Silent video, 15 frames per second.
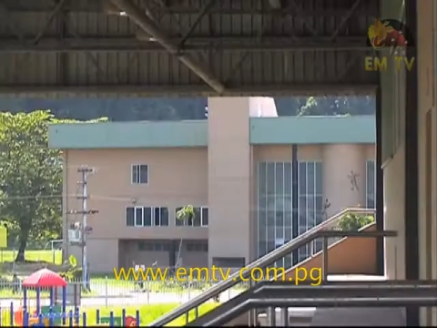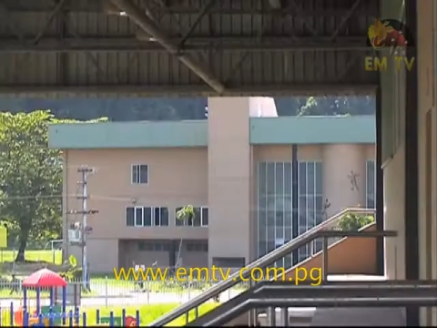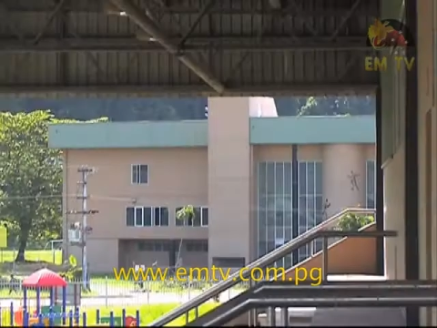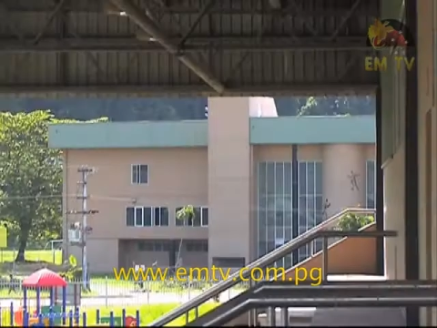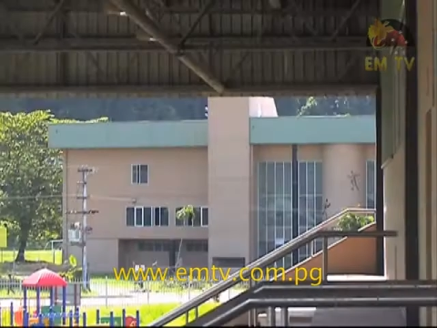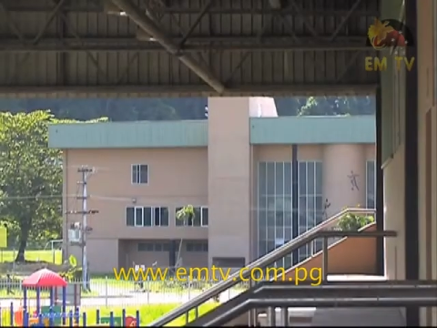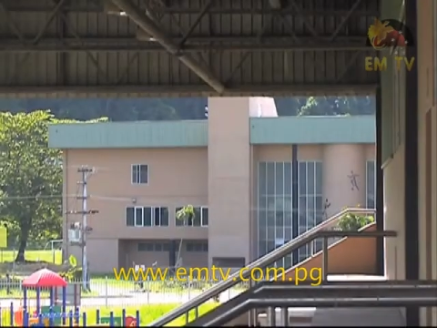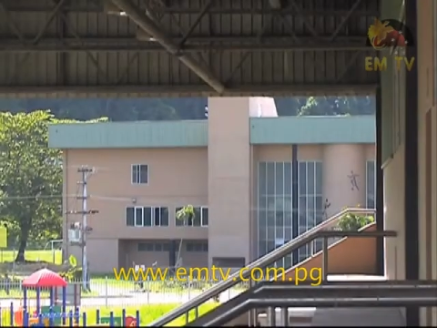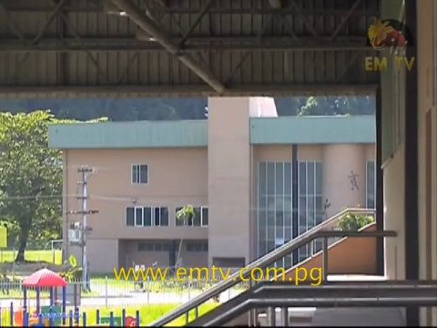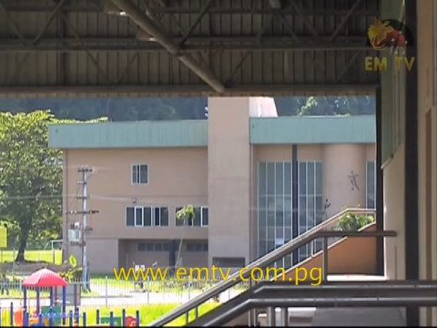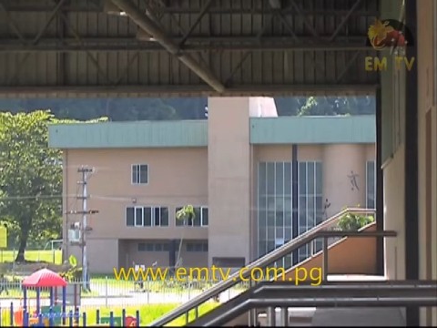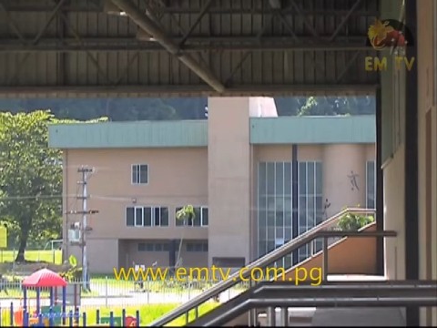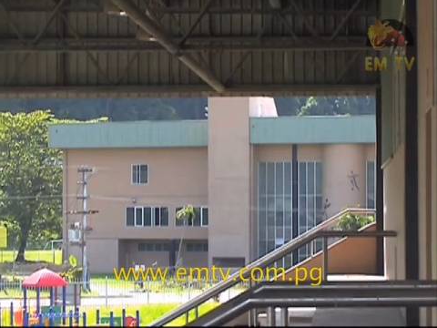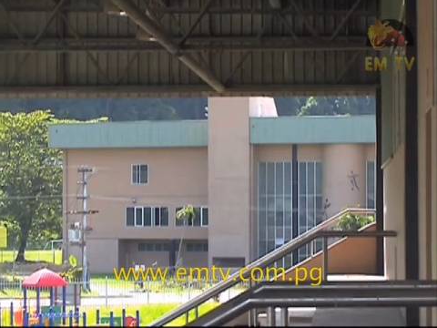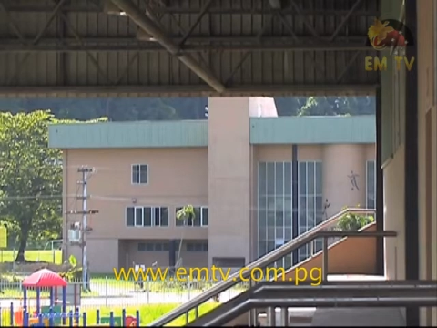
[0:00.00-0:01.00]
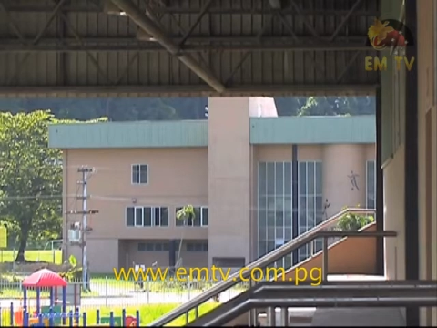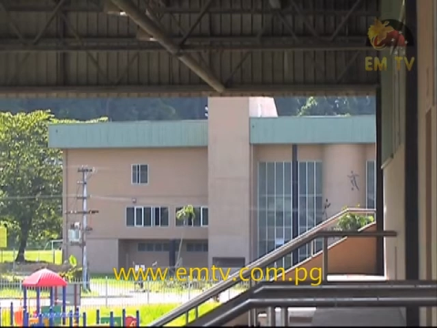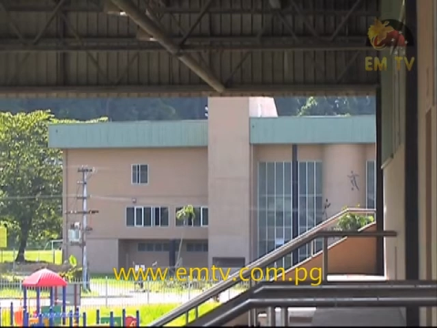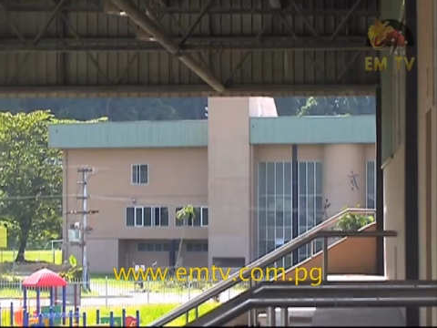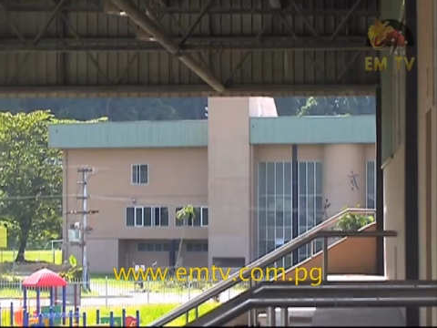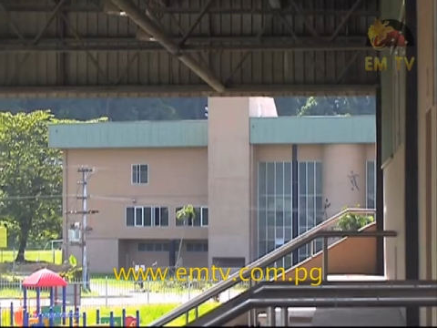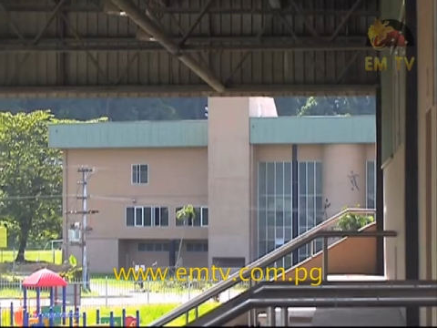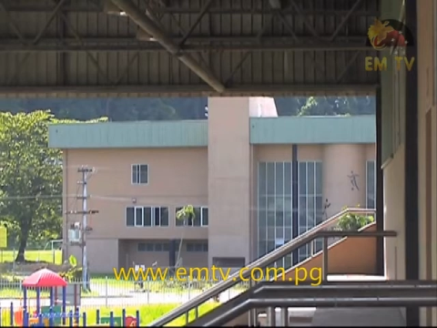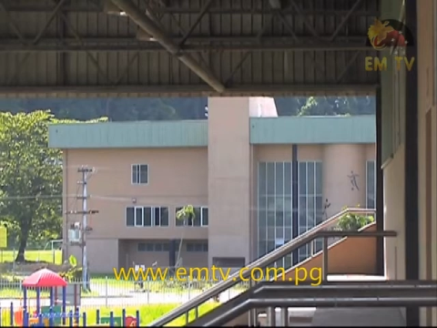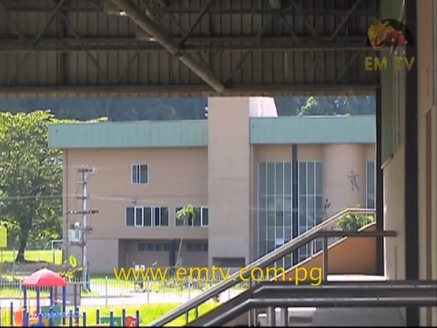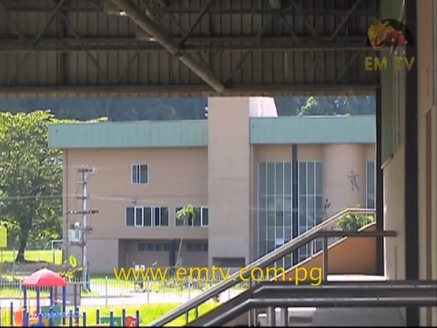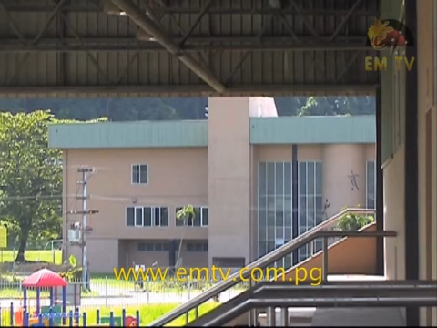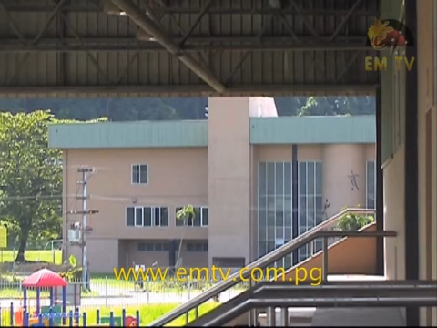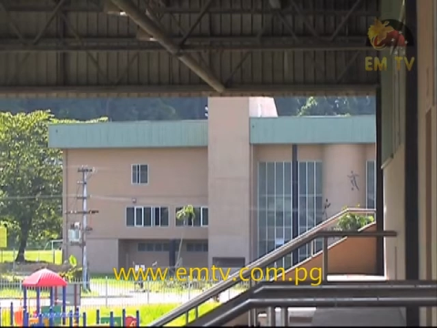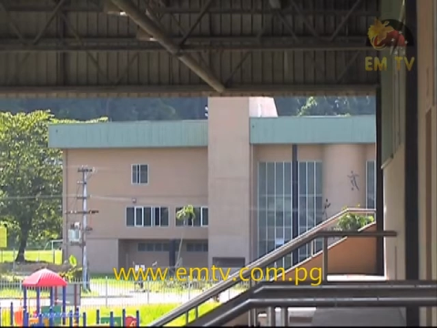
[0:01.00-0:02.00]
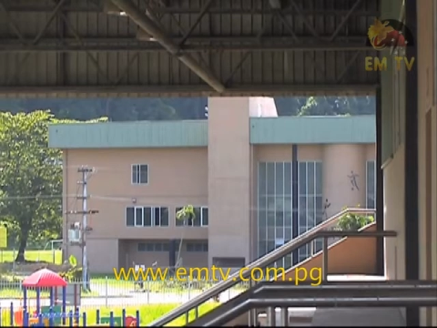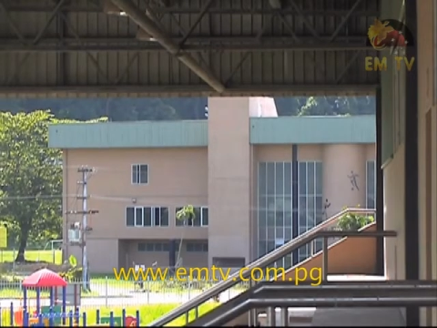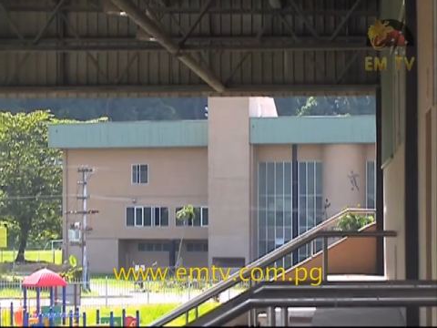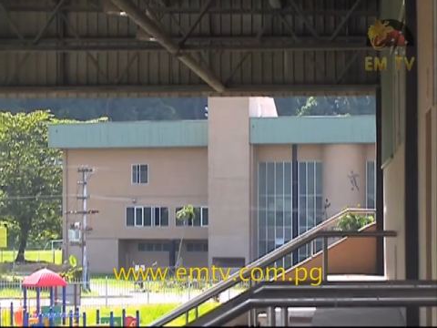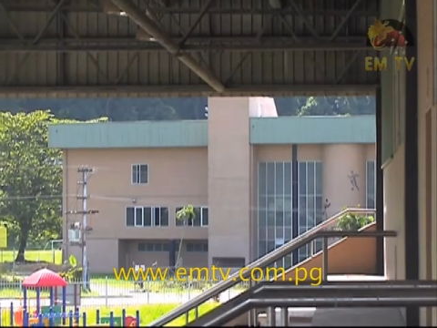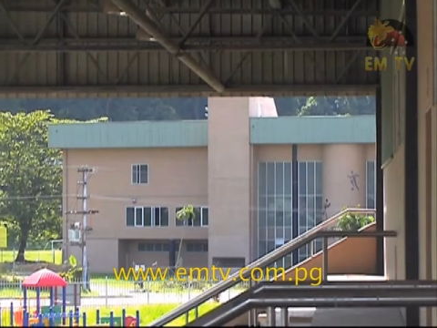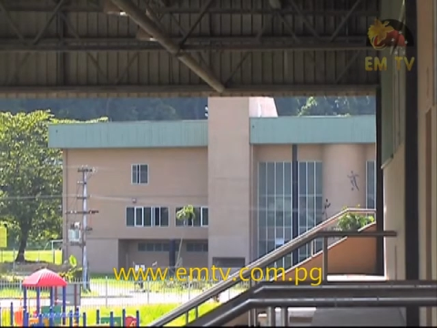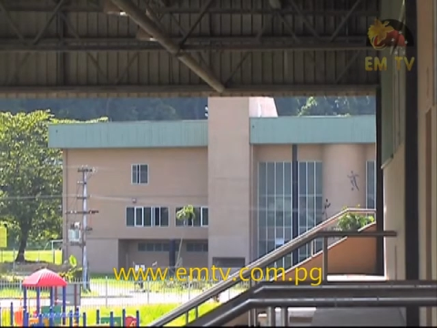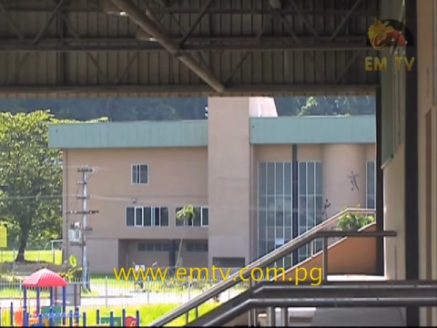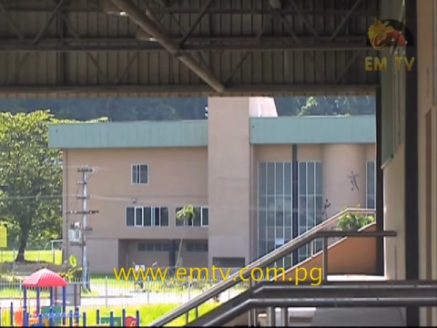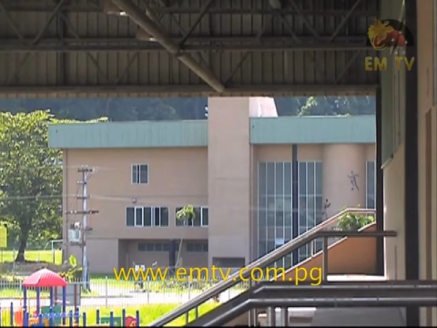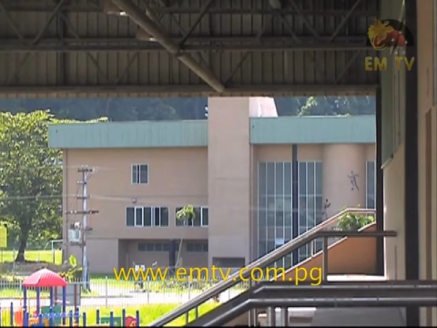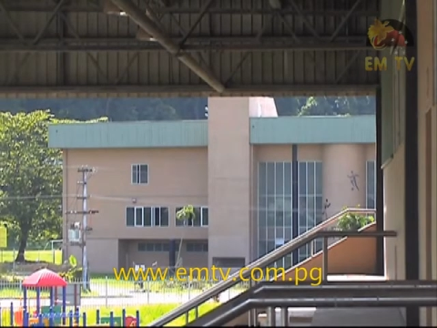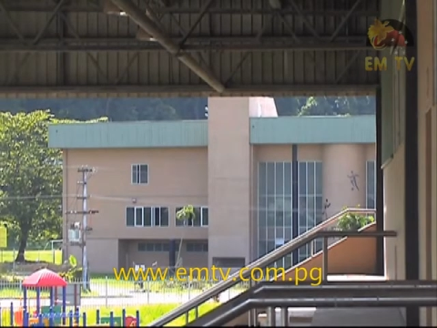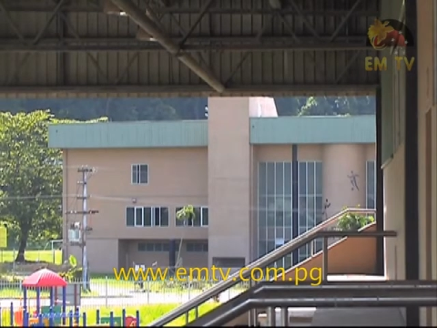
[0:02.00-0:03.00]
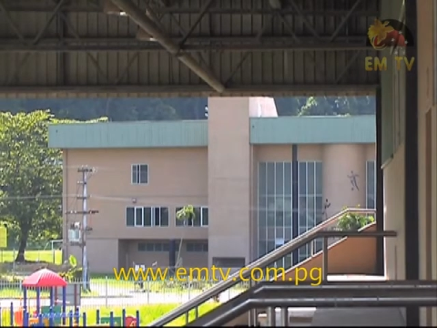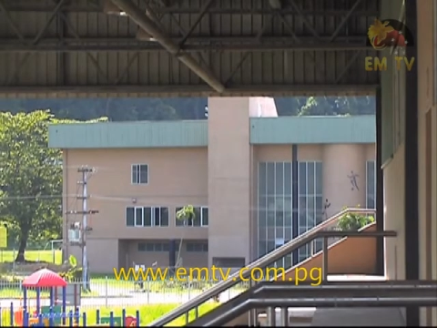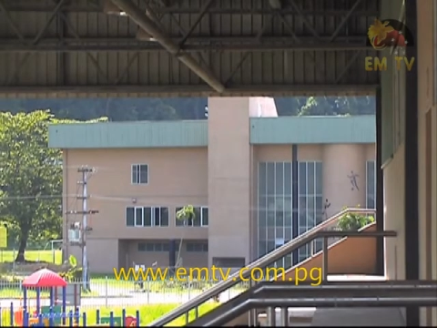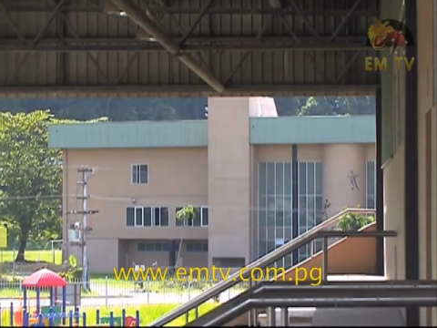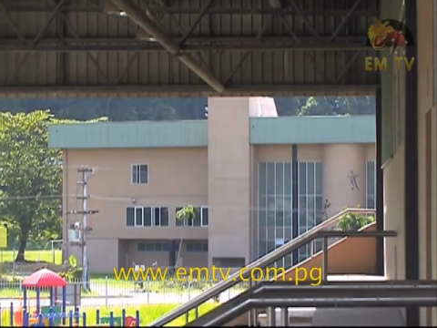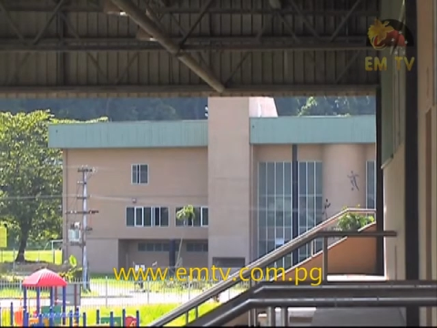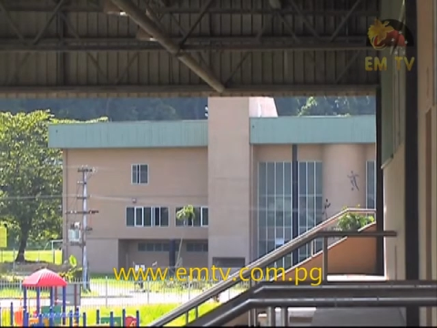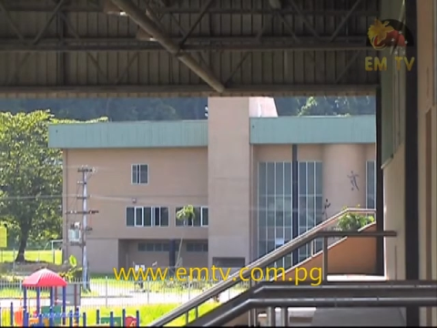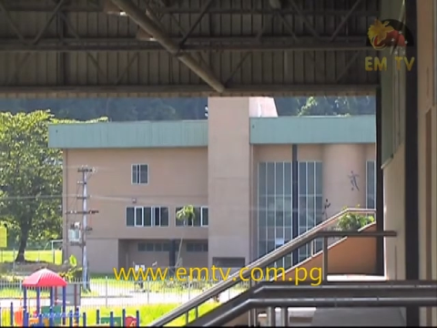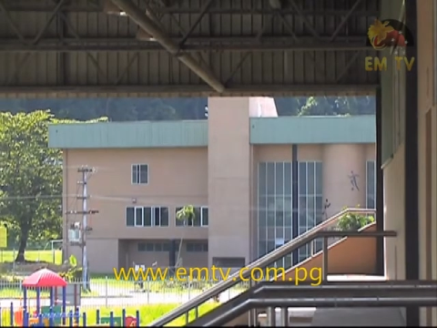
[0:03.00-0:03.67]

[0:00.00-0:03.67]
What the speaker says: [unreadable: no face in view]